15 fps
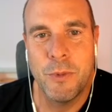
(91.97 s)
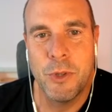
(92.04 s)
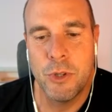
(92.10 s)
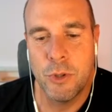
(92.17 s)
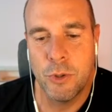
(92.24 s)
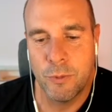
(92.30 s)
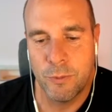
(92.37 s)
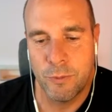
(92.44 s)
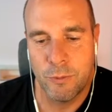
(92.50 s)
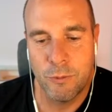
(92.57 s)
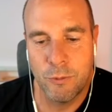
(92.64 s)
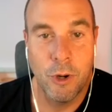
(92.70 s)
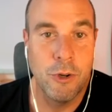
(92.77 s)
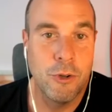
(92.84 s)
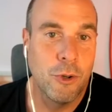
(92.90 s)
You've
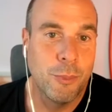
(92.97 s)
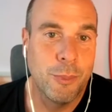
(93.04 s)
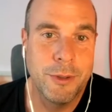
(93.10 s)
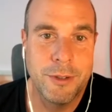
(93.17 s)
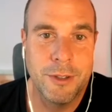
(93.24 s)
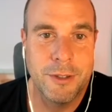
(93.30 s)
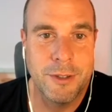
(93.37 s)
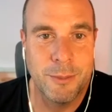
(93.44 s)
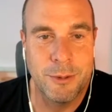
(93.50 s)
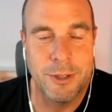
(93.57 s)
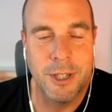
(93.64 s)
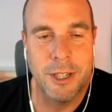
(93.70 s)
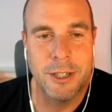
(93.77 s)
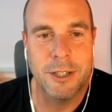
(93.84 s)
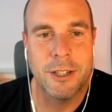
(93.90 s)
grown your business
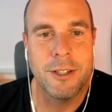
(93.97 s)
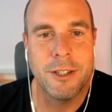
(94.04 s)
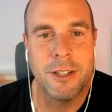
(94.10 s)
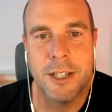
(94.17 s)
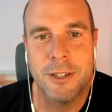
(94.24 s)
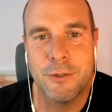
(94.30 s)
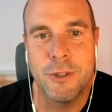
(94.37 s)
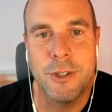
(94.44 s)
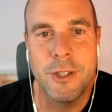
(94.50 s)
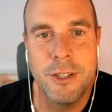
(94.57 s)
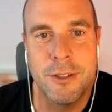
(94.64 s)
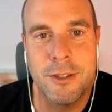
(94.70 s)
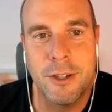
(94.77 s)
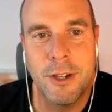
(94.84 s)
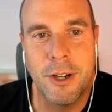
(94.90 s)
substantially in the last few
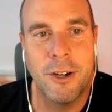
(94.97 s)
years.